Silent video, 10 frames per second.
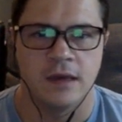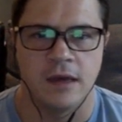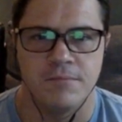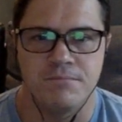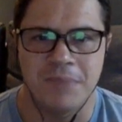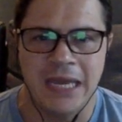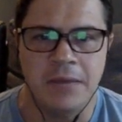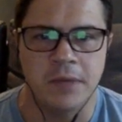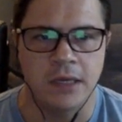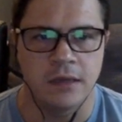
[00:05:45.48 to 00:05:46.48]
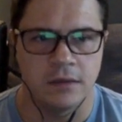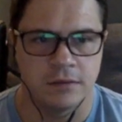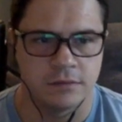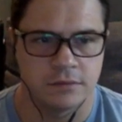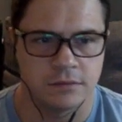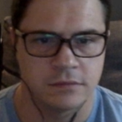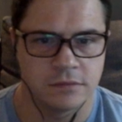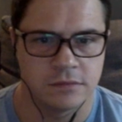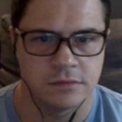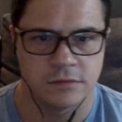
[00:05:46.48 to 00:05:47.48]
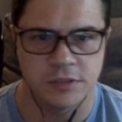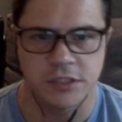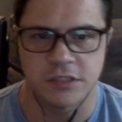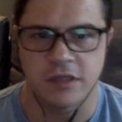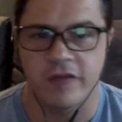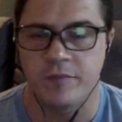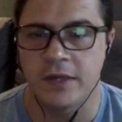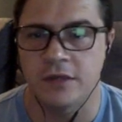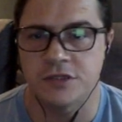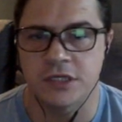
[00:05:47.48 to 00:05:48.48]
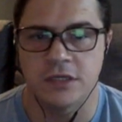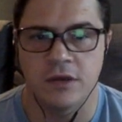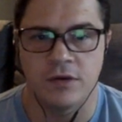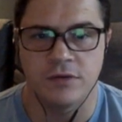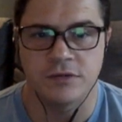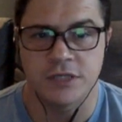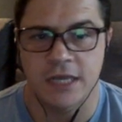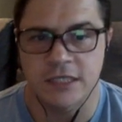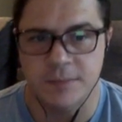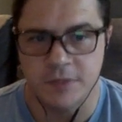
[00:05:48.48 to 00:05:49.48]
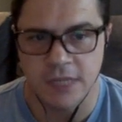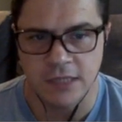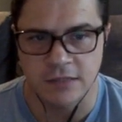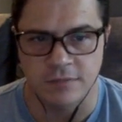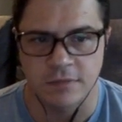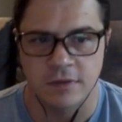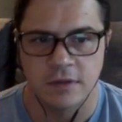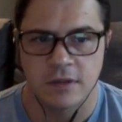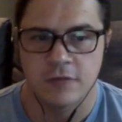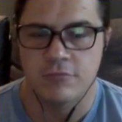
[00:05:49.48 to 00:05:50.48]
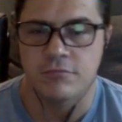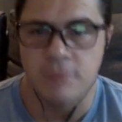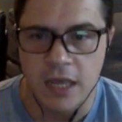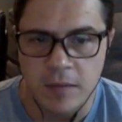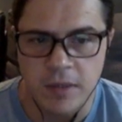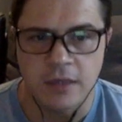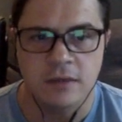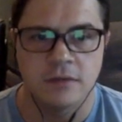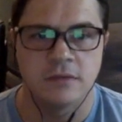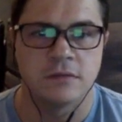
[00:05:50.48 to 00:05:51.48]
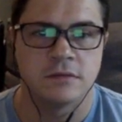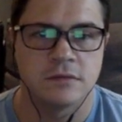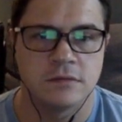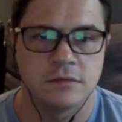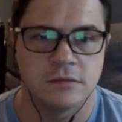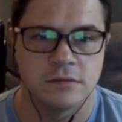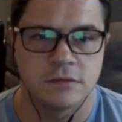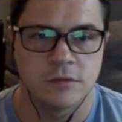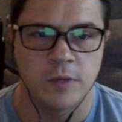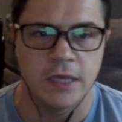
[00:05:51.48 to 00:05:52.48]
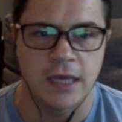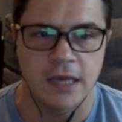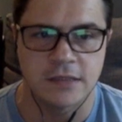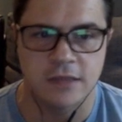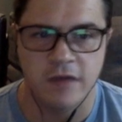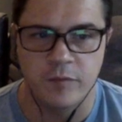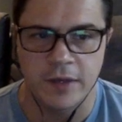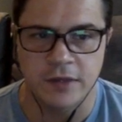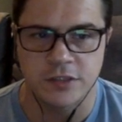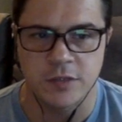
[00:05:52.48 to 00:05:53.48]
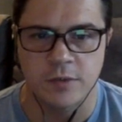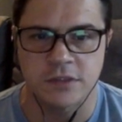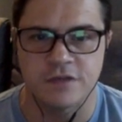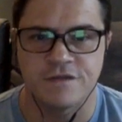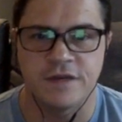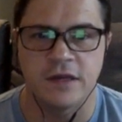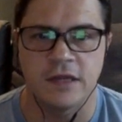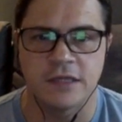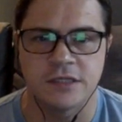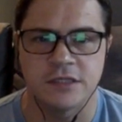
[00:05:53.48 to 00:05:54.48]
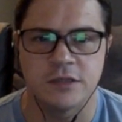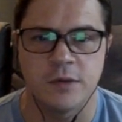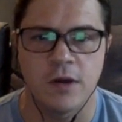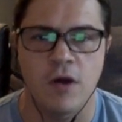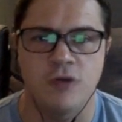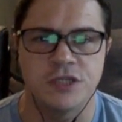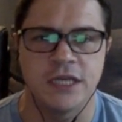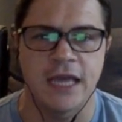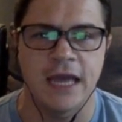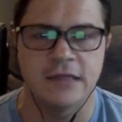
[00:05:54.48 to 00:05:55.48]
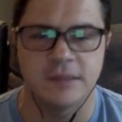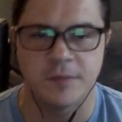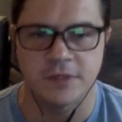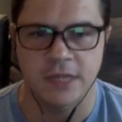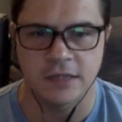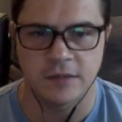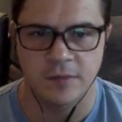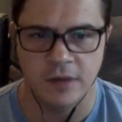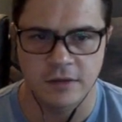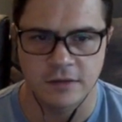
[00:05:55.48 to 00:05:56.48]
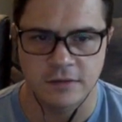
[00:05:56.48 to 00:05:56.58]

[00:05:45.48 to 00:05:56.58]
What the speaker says: Maybe she's tough because she knows she has to protect him. Maybe Squeaky acts tough because she wants to feel like she's doing all she can to protect her brother.